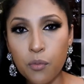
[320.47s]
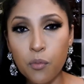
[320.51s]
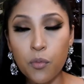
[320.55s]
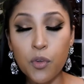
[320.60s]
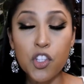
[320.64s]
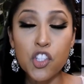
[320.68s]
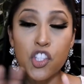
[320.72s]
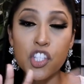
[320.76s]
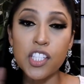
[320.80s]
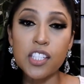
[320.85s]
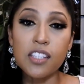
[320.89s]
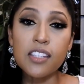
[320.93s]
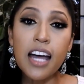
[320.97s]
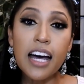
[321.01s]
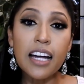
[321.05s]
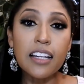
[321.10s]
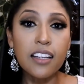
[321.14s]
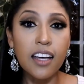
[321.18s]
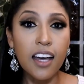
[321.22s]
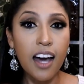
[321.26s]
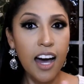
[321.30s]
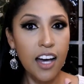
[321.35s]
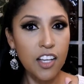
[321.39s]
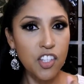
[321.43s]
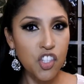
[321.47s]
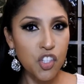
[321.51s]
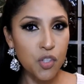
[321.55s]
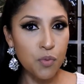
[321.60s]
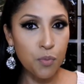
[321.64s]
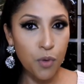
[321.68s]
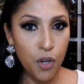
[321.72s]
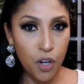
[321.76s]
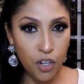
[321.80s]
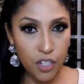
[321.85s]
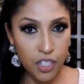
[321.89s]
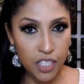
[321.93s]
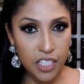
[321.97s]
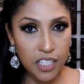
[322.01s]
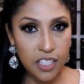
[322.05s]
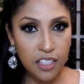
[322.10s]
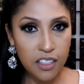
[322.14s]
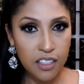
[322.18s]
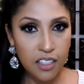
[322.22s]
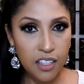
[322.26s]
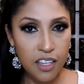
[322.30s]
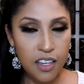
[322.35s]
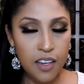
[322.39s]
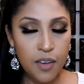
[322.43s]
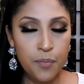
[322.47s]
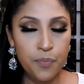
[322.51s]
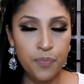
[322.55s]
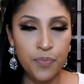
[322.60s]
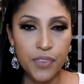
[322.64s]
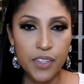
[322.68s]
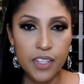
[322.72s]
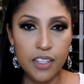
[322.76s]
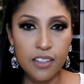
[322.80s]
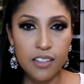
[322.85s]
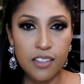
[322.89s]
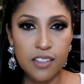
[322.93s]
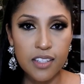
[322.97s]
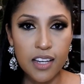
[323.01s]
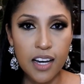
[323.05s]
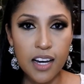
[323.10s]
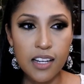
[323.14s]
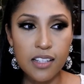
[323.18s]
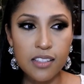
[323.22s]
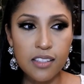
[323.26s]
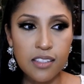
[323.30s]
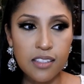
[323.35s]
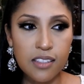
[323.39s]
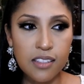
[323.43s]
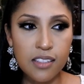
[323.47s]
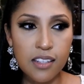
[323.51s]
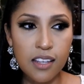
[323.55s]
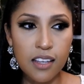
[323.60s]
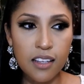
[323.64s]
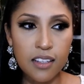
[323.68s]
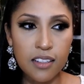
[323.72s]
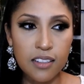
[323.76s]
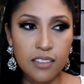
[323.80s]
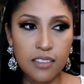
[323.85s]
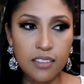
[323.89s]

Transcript: which is not cash money, it's just